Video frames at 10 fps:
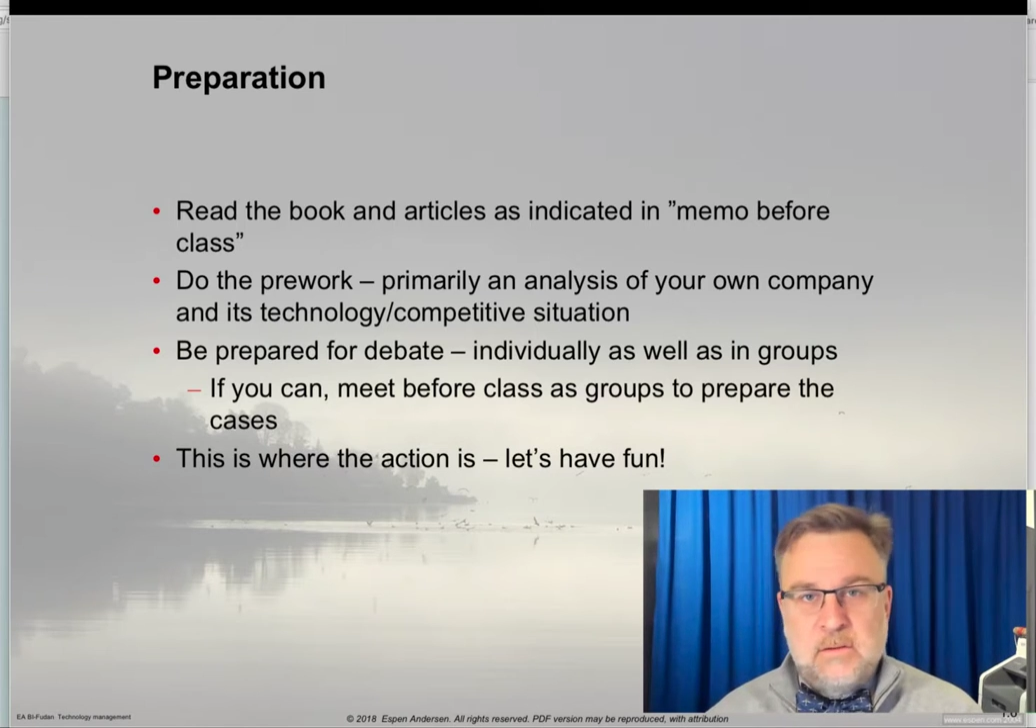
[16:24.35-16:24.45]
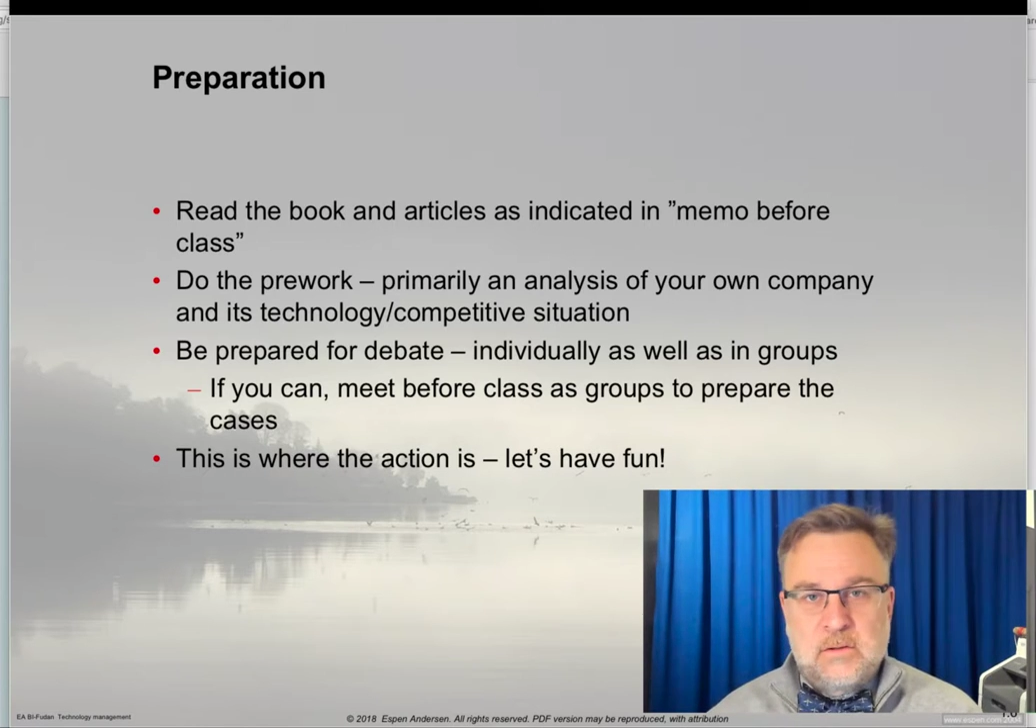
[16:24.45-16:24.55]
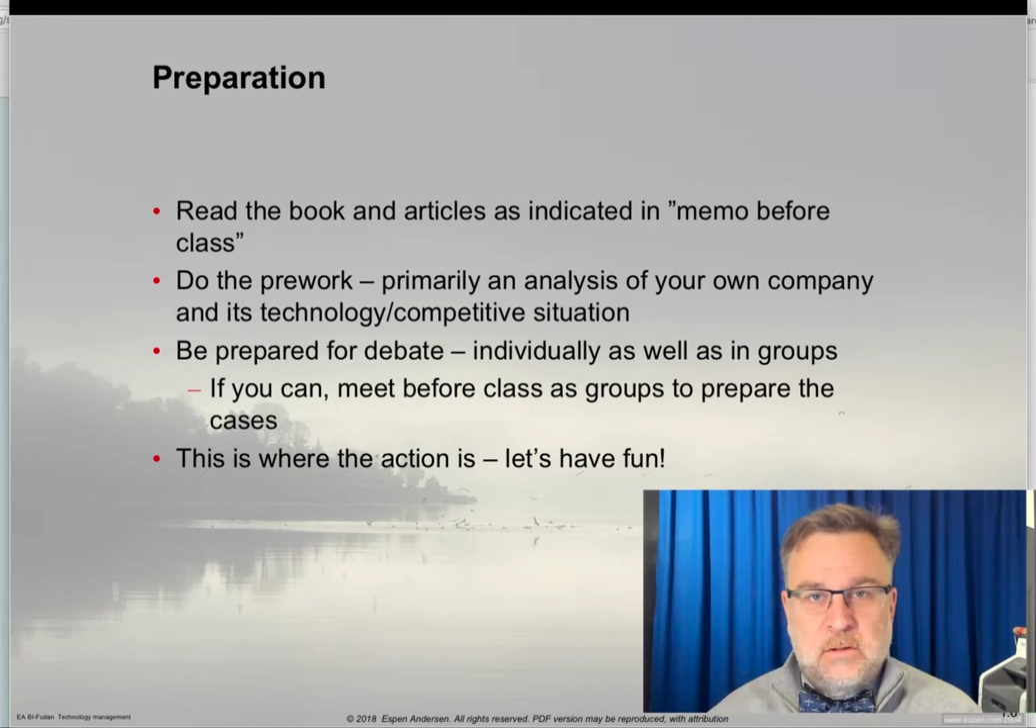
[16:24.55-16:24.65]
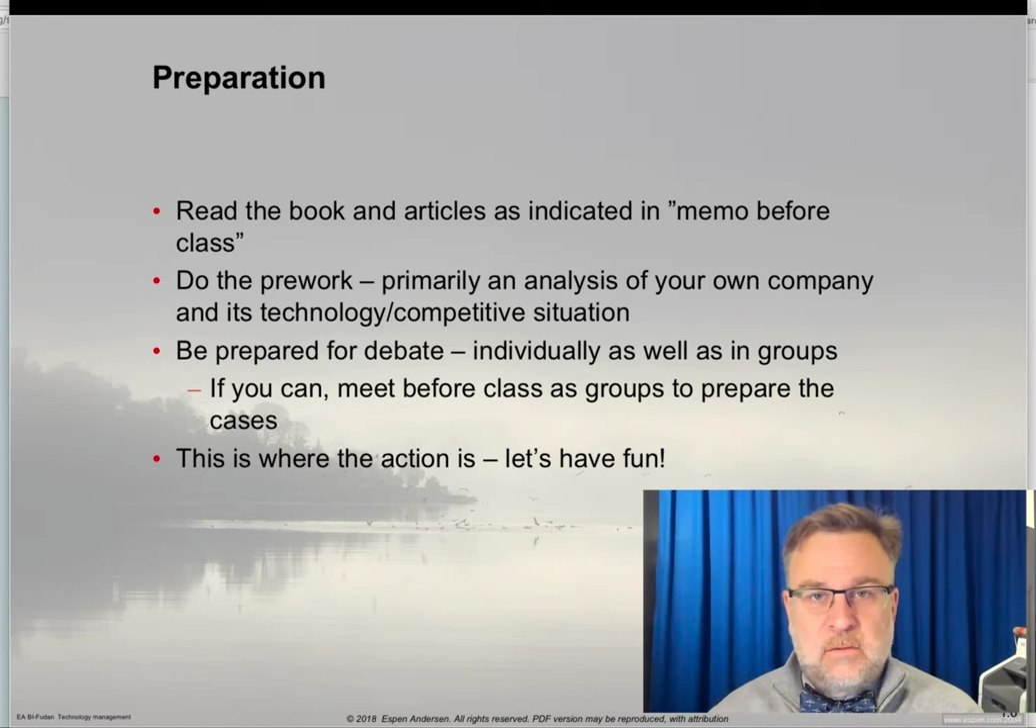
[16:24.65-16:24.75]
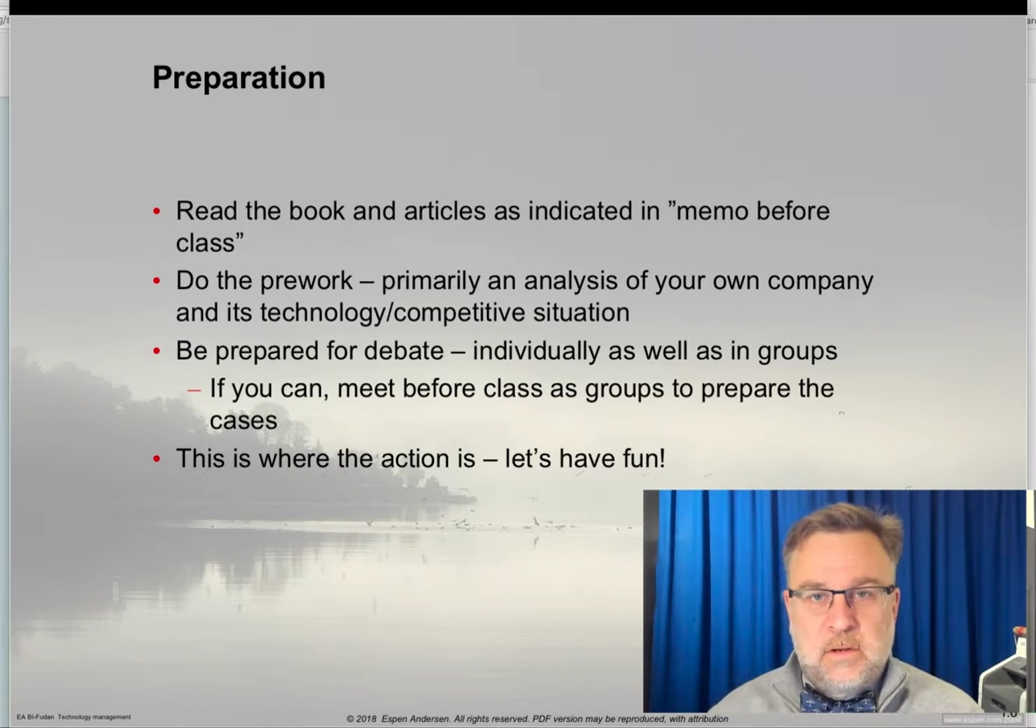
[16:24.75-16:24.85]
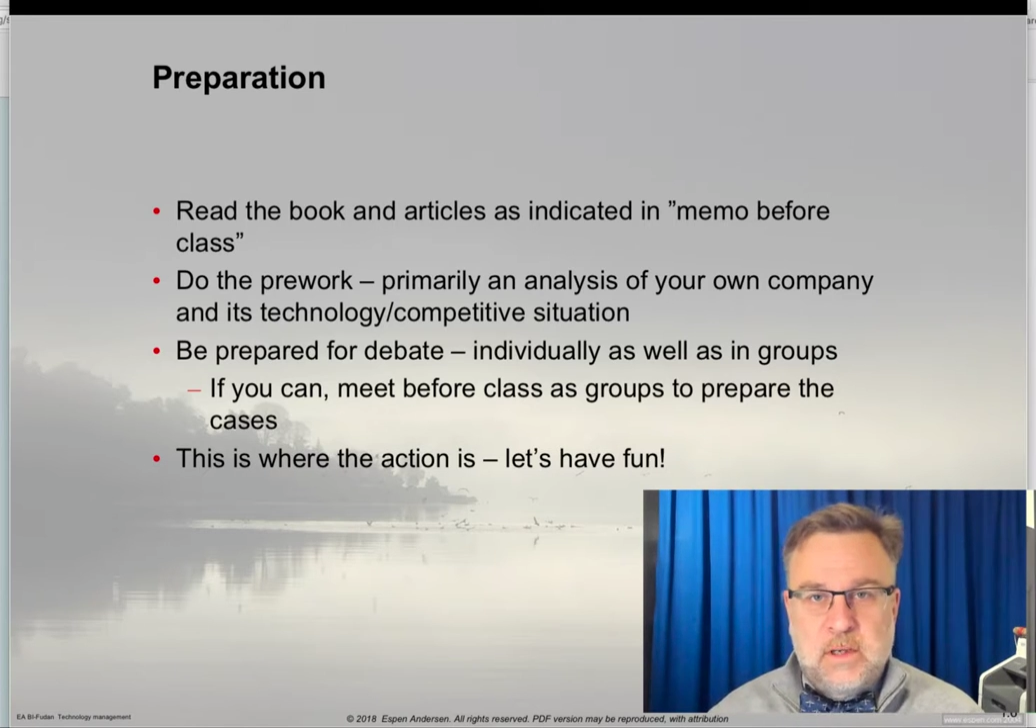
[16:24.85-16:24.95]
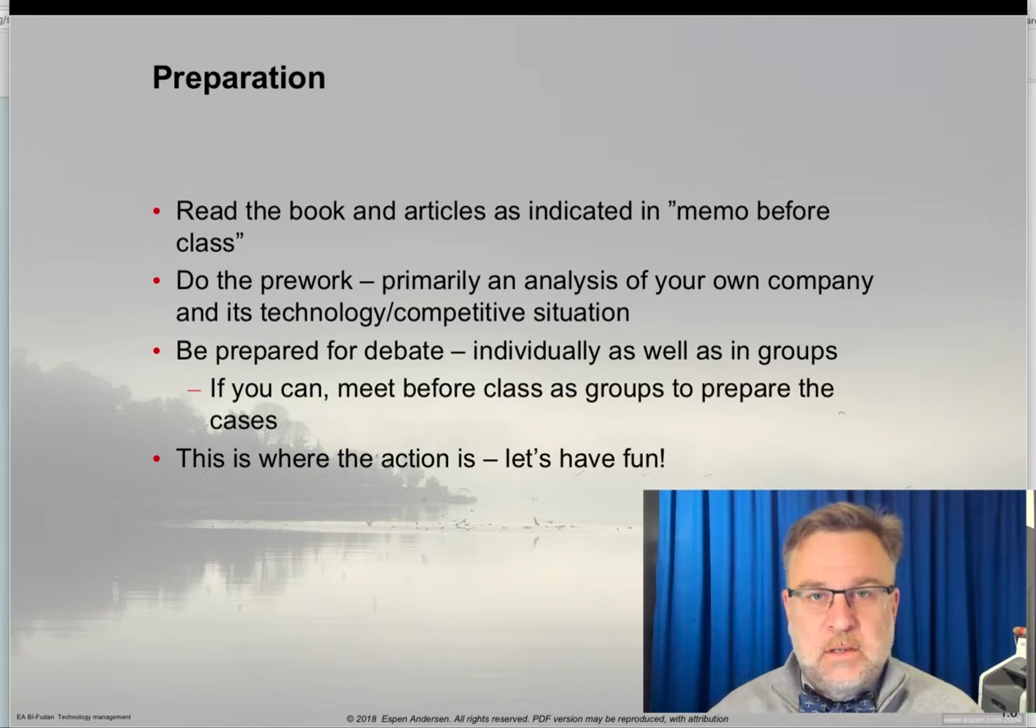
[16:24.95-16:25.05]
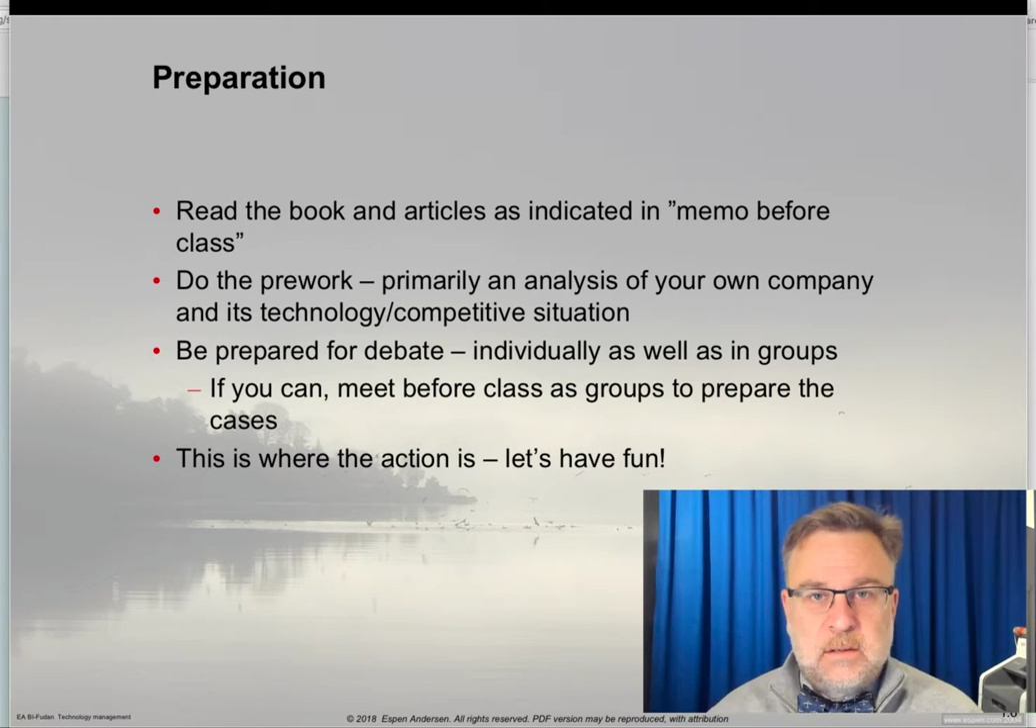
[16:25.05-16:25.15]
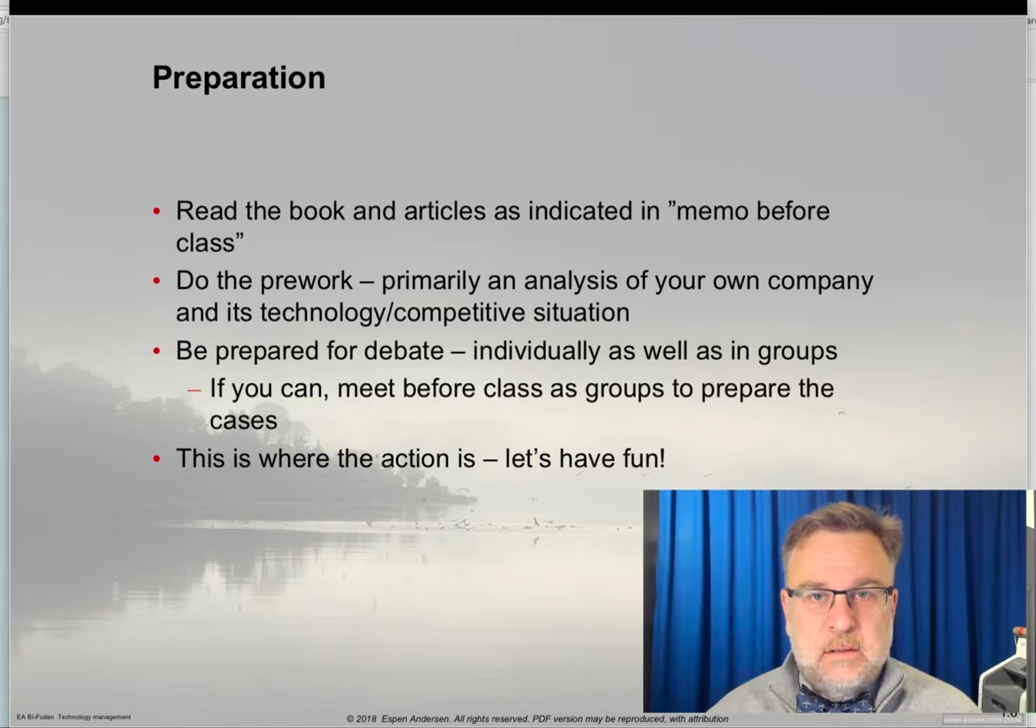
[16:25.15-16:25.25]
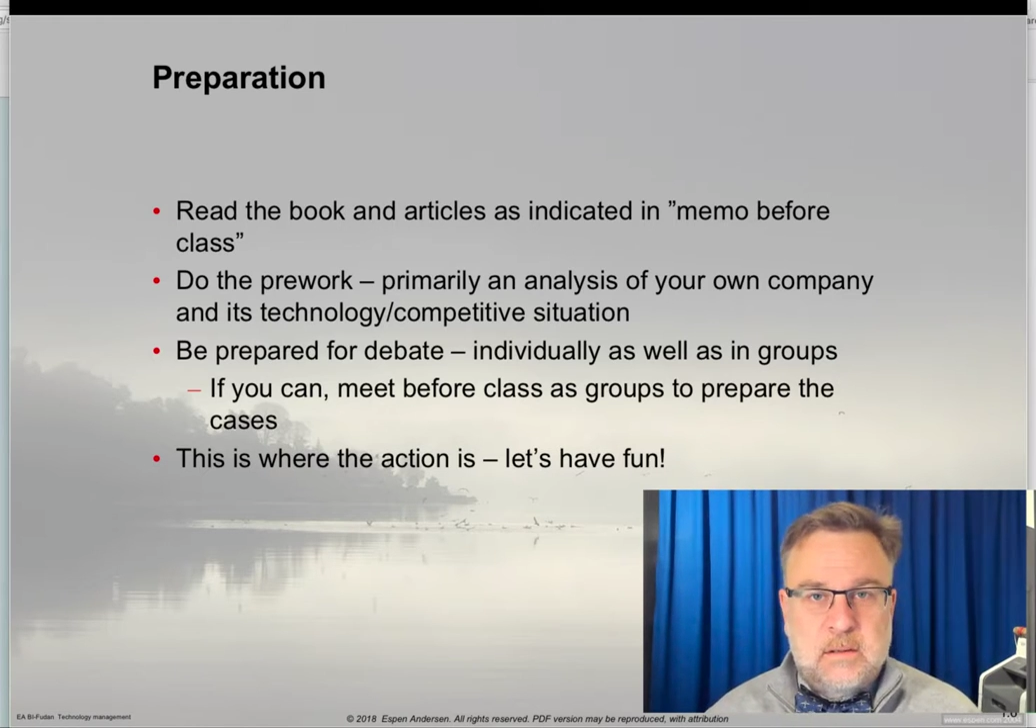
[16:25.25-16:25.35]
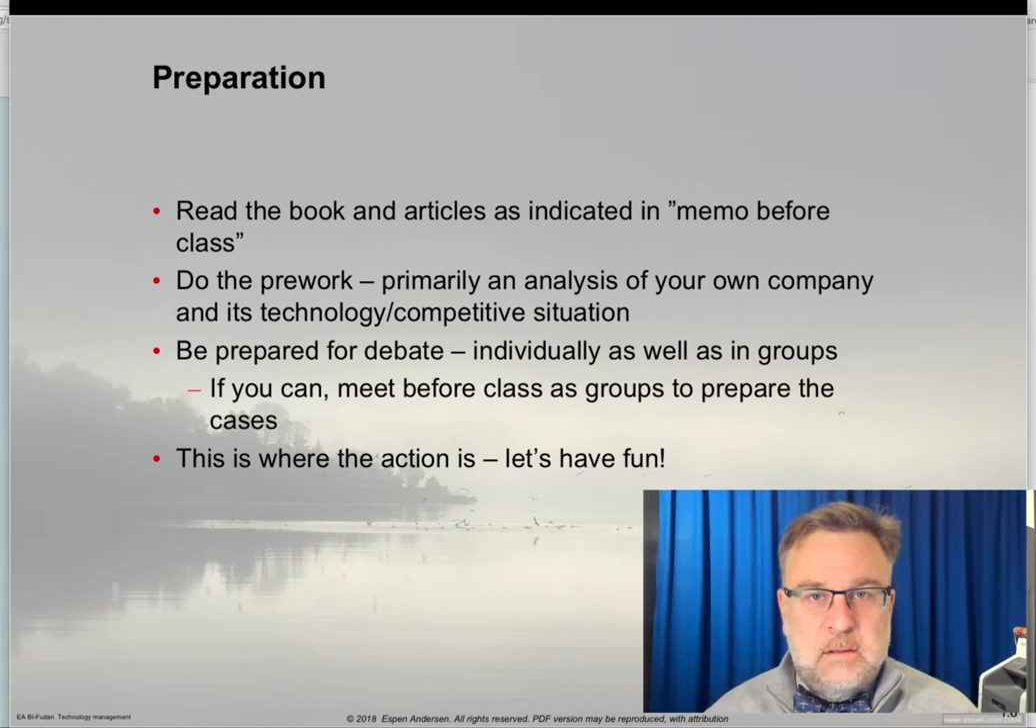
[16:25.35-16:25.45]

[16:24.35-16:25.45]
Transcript: you should read.